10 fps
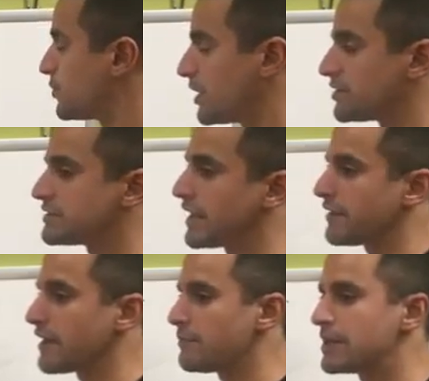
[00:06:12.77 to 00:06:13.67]
we
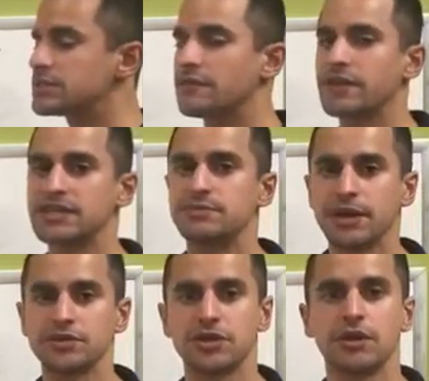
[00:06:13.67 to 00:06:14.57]
understand that based off that
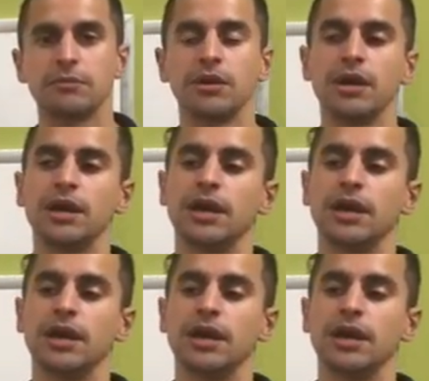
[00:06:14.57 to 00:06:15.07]
spectrum,